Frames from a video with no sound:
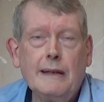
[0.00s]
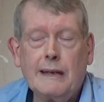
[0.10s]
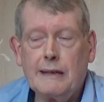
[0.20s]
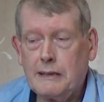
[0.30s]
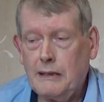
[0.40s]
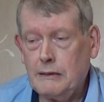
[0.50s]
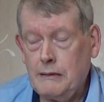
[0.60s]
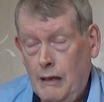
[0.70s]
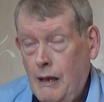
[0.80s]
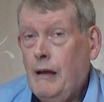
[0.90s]
in the
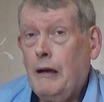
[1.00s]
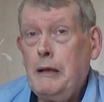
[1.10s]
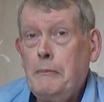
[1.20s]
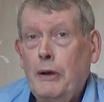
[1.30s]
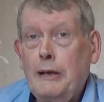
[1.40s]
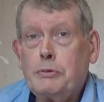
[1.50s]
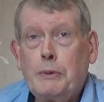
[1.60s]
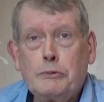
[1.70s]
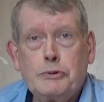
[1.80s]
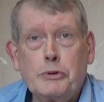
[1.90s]
garden. I might
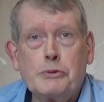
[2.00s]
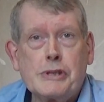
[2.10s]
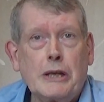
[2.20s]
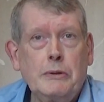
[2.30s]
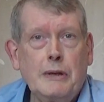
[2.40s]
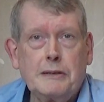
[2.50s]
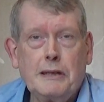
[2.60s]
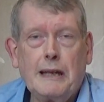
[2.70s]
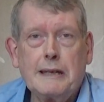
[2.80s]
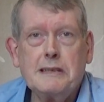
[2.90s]
well do so at a
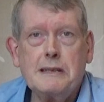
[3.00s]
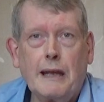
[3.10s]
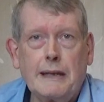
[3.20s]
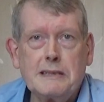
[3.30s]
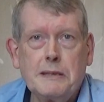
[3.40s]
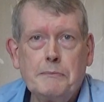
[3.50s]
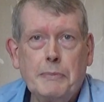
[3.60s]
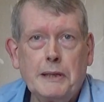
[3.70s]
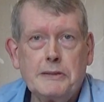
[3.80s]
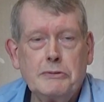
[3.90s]
later date,
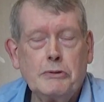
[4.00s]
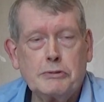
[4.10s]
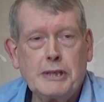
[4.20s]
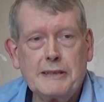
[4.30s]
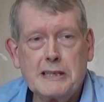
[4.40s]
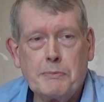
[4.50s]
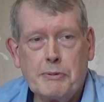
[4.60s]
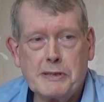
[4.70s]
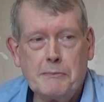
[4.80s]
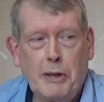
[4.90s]
but not at this
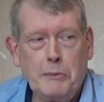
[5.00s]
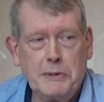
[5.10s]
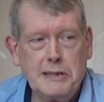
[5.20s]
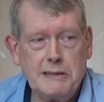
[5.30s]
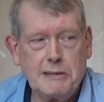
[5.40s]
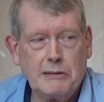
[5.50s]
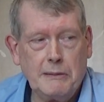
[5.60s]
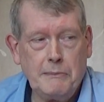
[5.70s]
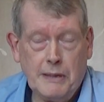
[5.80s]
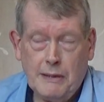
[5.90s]
present moment in
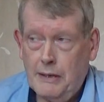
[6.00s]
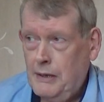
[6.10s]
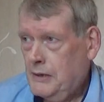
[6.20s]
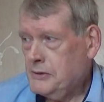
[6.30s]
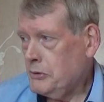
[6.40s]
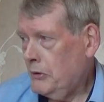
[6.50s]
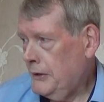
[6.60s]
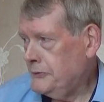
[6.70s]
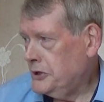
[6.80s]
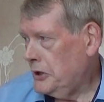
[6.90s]
time. So
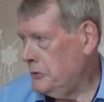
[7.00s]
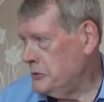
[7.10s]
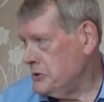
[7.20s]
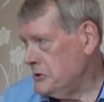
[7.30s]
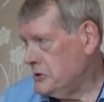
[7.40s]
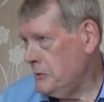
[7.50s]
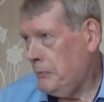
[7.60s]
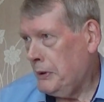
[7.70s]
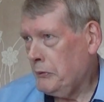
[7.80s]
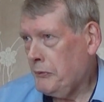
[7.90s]
I've chosen to
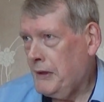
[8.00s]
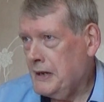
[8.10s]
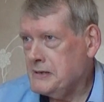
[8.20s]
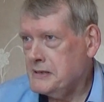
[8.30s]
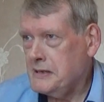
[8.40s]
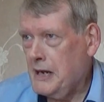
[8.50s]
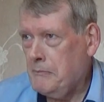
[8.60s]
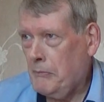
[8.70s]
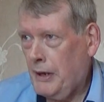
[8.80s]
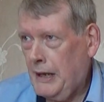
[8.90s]
build this
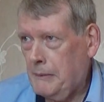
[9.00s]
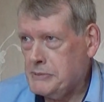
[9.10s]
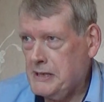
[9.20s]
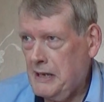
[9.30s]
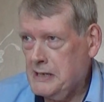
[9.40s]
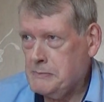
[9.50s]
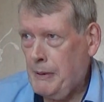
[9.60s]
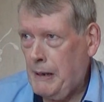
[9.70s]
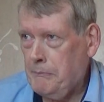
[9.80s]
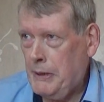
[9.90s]
in my upstairs
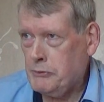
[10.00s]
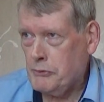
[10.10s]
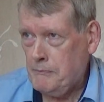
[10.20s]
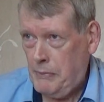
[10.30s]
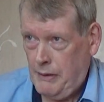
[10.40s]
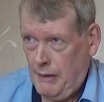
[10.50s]
back bedroom.